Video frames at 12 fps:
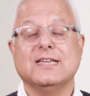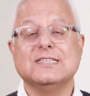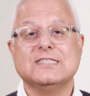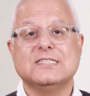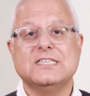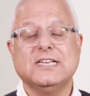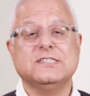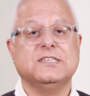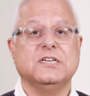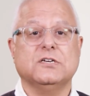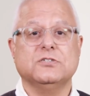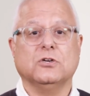6
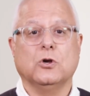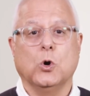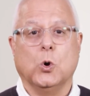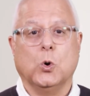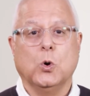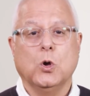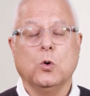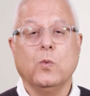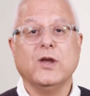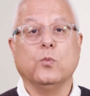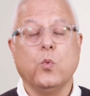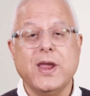years ago
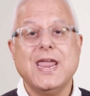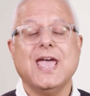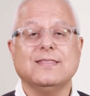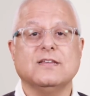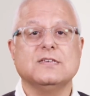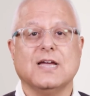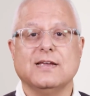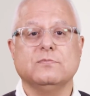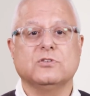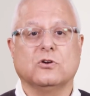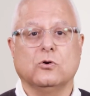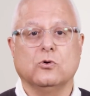when we at the
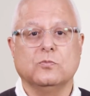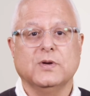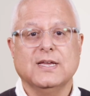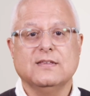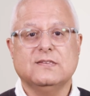Times Group